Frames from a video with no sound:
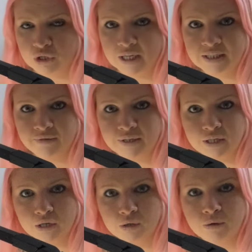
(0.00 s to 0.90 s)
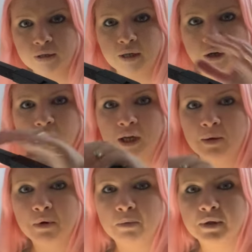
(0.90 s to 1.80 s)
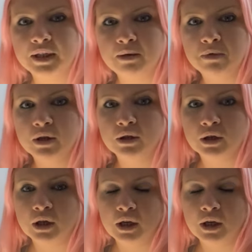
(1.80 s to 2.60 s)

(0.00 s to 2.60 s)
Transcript: chatty video, I know you can't properly see me though.